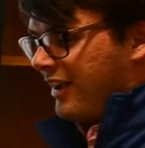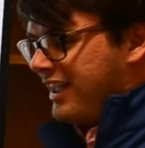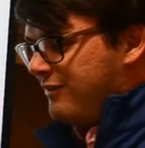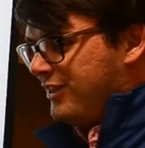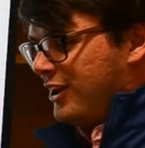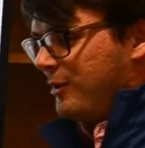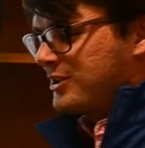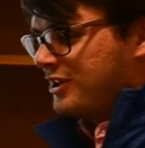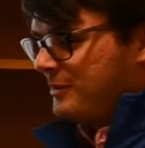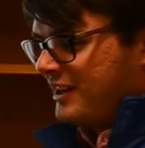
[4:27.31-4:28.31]
even though we were
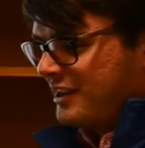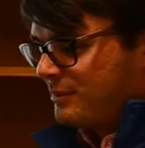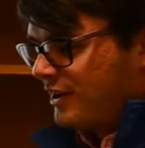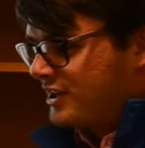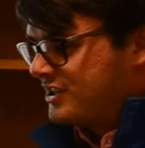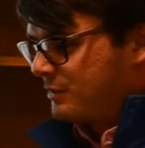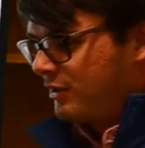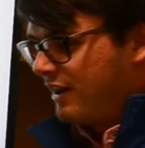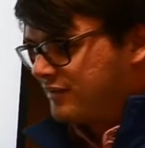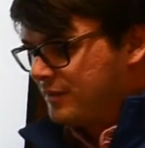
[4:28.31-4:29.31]
told at the beginning of the project we'd
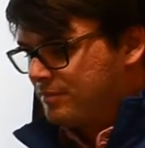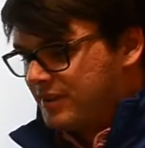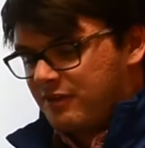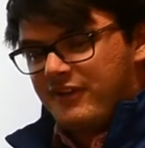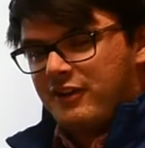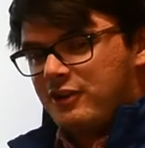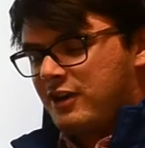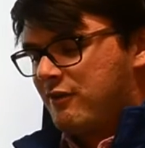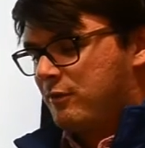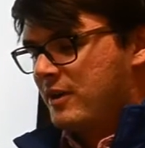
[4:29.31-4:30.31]
have to get very
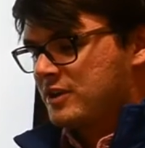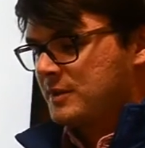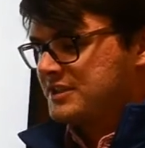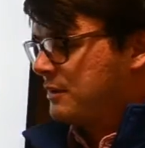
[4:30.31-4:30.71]
creative with measurements,